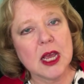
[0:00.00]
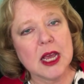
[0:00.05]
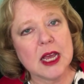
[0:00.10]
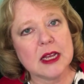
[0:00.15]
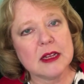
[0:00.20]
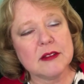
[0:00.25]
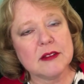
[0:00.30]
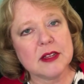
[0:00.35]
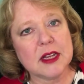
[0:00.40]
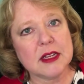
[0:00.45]

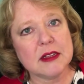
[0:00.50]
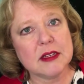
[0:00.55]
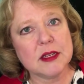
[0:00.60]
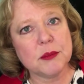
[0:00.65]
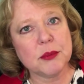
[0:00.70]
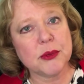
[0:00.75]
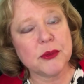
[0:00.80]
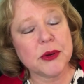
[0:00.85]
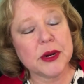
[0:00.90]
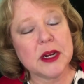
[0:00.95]
and say
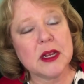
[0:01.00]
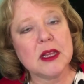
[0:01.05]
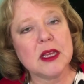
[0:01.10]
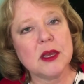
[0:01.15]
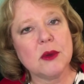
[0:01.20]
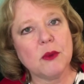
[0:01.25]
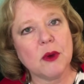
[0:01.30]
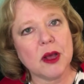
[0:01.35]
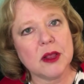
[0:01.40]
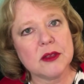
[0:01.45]
temporarily,
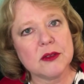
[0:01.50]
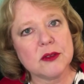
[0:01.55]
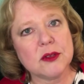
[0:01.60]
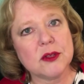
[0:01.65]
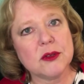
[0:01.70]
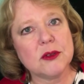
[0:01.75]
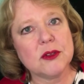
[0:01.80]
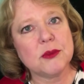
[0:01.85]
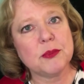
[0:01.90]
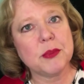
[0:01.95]
while the
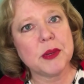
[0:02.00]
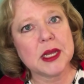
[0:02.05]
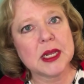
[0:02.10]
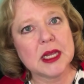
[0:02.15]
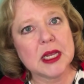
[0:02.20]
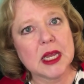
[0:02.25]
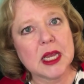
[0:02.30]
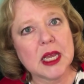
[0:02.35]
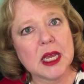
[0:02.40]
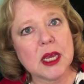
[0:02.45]
suit's
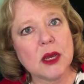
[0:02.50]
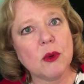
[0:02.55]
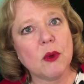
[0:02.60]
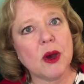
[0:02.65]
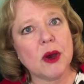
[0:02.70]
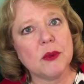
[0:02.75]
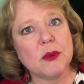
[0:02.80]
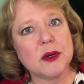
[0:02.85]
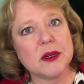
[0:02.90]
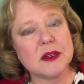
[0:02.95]
pending,
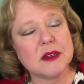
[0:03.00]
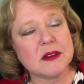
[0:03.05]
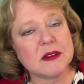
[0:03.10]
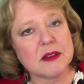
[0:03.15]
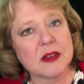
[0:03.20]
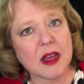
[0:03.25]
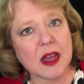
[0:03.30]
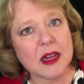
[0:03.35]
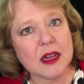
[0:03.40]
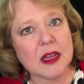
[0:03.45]
while we're
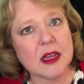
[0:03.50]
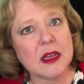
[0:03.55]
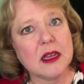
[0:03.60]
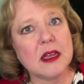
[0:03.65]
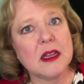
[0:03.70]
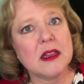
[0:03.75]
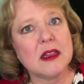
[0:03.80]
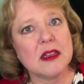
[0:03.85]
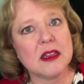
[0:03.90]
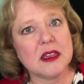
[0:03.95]
deciding
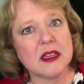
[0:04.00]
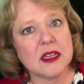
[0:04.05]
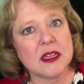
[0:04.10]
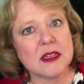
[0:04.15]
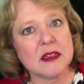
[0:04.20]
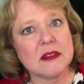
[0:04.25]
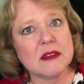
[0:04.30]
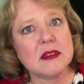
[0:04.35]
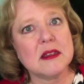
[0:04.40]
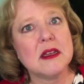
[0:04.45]

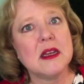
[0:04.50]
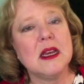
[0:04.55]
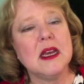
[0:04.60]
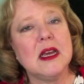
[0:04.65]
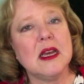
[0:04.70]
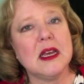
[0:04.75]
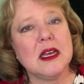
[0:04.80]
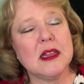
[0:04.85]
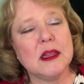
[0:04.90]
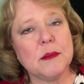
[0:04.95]
this,
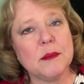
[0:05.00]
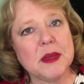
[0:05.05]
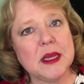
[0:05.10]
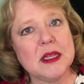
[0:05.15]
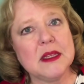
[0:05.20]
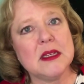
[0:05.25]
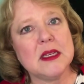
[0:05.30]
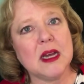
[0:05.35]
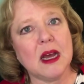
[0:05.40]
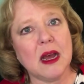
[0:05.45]
in the
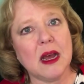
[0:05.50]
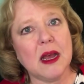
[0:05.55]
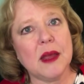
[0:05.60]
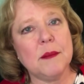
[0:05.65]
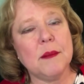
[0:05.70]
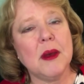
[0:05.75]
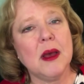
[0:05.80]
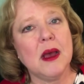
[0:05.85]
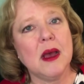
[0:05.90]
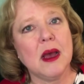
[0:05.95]

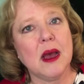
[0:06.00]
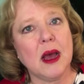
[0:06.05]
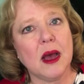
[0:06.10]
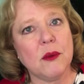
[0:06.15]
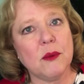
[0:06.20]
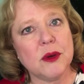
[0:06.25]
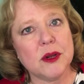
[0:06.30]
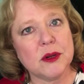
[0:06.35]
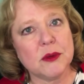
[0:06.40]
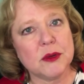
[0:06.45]
meantime, I
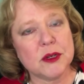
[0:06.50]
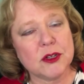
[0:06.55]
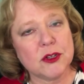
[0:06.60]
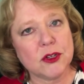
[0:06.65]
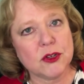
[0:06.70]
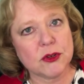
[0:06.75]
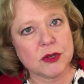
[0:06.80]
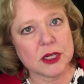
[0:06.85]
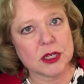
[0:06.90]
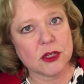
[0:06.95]
want to
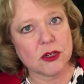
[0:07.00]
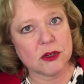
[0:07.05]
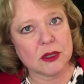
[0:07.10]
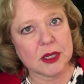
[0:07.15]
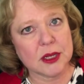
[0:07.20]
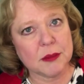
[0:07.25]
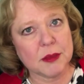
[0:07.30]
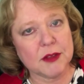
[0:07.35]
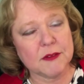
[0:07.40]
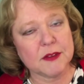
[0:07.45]
restrict or
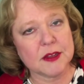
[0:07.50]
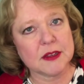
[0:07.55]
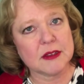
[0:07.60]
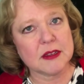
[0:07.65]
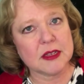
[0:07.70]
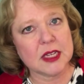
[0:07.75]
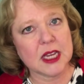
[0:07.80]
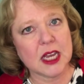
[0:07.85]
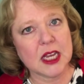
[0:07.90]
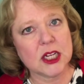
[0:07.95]
limit
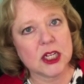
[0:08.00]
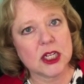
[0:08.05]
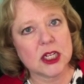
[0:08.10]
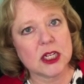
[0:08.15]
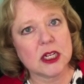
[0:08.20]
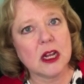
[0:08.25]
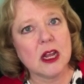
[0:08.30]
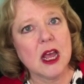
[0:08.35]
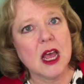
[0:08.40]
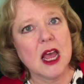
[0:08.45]

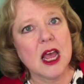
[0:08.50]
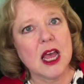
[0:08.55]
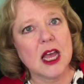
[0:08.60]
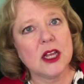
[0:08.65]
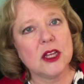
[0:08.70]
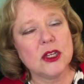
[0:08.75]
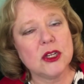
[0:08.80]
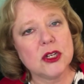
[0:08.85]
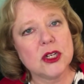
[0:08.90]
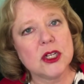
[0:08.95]
visitation.
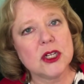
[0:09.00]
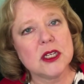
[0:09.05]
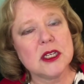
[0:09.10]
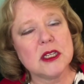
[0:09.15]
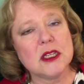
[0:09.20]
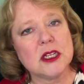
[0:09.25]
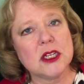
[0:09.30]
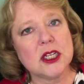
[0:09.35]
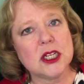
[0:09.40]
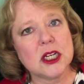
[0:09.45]
And usually
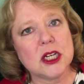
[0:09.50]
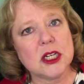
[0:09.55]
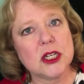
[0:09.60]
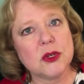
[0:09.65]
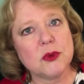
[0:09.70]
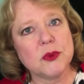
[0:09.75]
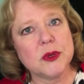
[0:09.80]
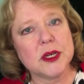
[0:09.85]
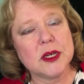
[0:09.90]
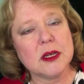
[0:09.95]
the
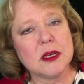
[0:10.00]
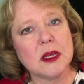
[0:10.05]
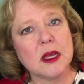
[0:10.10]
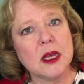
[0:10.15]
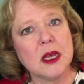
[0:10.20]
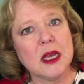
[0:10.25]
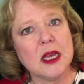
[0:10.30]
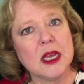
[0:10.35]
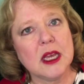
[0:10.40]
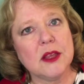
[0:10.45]
judge will
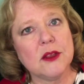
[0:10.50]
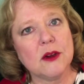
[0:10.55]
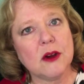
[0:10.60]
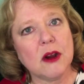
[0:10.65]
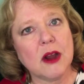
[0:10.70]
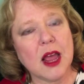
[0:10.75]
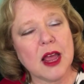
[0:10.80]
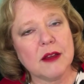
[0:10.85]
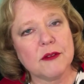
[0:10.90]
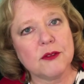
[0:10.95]
either
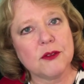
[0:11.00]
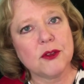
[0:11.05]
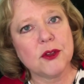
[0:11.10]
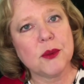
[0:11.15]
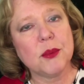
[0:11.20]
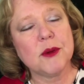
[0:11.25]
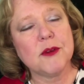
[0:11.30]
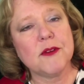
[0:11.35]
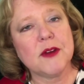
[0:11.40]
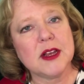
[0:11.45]
have
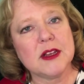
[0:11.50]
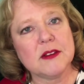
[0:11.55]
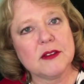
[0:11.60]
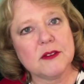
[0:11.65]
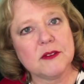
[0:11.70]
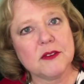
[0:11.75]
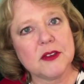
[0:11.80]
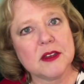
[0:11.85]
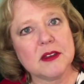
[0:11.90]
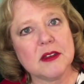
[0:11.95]

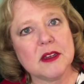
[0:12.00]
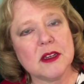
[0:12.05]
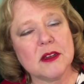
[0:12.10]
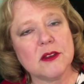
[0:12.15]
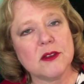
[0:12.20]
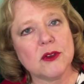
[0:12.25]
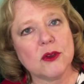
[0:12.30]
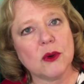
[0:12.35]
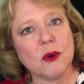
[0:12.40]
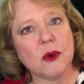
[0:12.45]
supervised
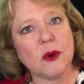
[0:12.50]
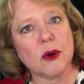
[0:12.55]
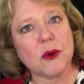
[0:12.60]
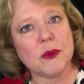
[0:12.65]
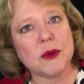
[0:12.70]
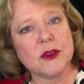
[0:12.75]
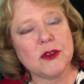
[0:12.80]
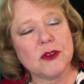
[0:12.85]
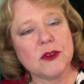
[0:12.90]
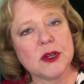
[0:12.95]
visits or
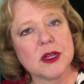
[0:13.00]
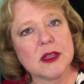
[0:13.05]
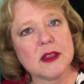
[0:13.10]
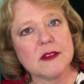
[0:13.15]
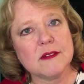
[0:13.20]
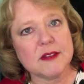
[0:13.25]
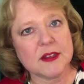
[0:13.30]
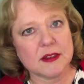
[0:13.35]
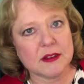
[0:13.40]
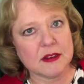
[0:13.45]
restrict
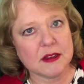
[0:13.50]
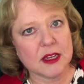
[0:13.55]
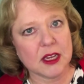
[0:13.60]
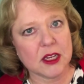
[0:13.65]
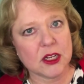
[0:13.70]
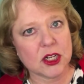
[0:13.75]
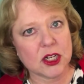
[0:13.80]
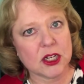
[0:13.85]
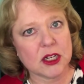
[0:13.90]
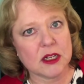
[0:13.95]
the
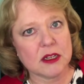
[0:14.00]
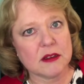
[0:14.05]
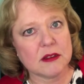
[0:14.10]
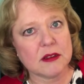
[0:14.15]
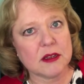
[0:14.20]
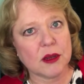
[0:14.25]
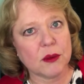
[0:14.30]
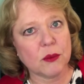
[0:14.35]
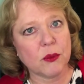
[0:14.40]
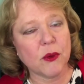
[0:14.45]
visitation in
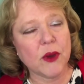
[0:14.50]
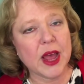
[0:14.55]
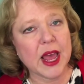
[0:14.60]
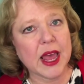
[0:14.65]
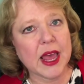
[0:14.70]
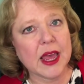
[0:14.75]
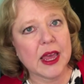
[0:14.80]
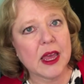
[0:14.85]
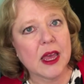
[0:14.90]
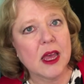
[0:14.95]
some
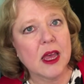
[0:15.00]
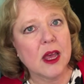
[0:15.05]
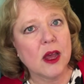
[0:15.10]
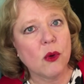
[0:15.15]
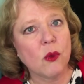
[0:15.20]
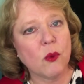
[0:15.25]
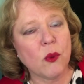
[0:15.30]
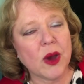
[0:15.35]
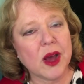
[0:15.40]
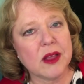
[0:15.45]
way
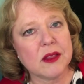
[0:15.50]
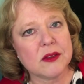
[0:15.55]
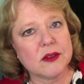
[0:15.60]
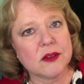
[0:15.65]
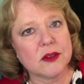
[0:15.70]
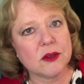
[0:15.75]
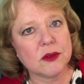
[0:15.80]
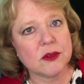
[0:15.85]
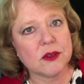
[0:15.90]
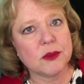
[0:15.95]
while the
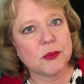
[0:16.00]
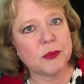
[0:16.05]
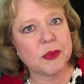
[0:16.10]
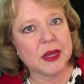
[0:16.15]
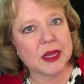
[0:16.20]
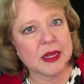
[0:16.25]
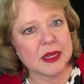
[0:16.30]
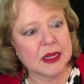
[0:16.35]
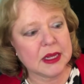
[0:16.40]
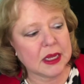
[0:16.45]
suit's
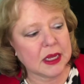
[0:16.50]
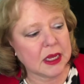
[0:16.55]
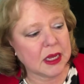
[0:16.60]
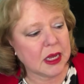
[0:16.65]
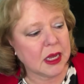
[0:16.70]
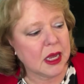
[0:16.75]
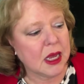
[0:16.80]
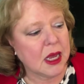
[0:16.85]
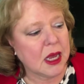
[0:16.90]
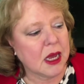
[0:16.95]

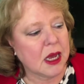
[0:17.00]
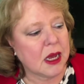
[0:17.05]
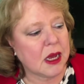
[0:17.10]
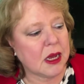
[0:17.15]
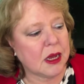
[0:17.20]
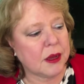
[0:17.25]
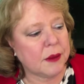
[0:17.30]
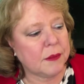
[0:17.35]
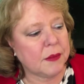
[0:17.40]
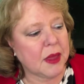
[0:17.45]
pending.
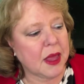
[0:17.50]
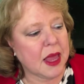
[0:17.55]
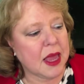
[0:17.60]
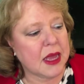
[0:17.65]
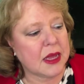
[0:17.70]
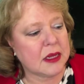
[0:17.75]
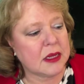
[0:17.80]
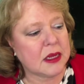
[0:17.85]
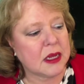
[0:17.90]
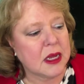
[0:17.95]

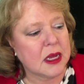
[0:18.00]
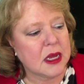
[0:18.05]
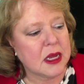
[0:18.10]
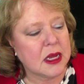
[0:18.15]
And